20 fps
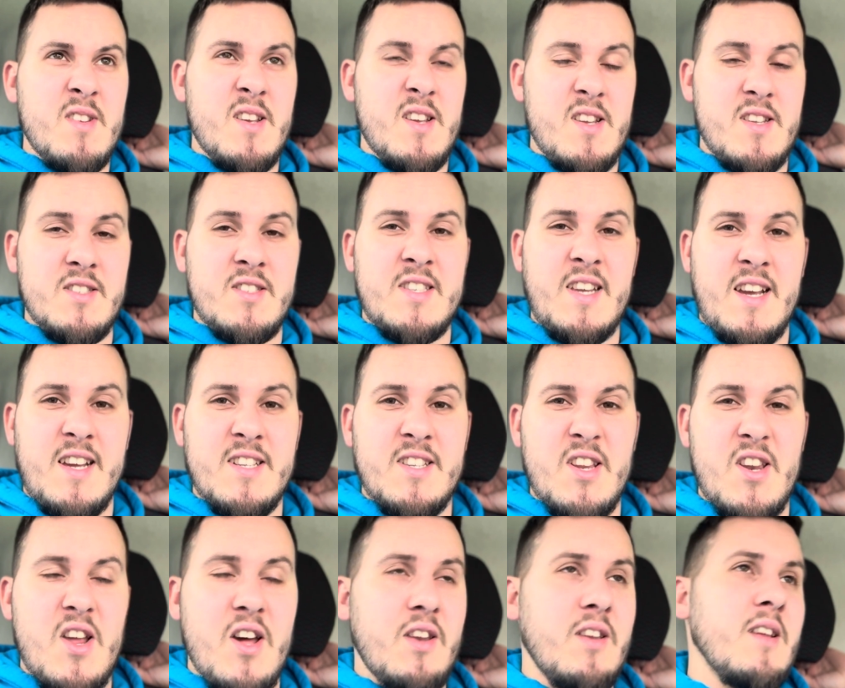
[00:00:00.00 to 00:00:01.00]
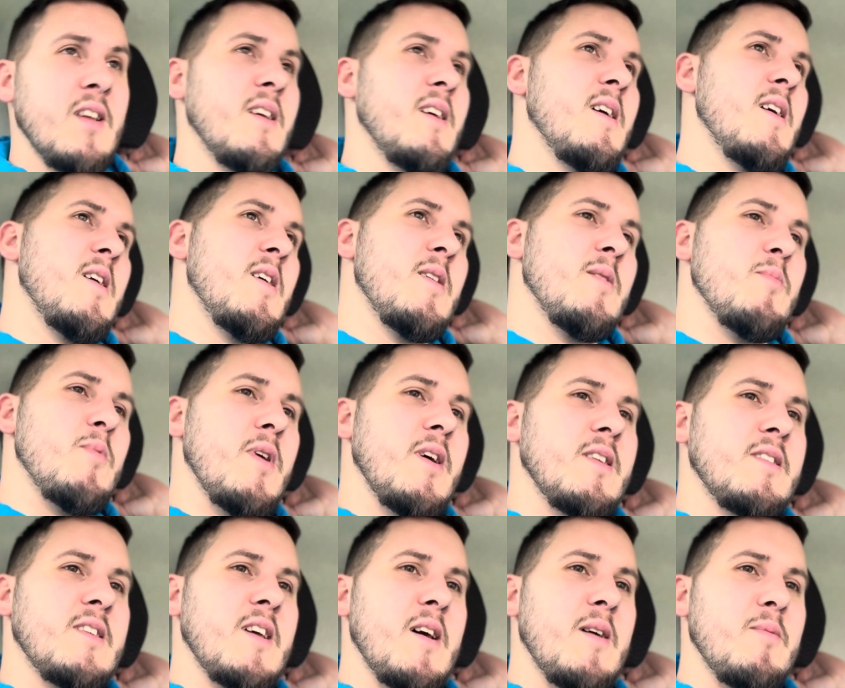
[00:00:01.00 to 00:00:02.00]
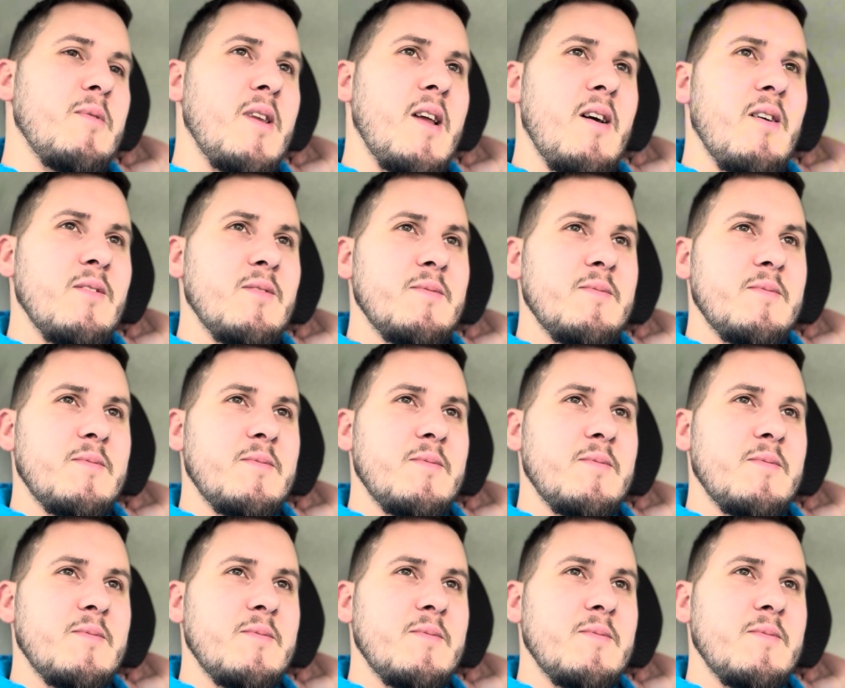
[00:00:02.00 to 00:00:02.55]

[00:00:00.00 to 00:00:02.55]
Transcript: second to none. But, you know,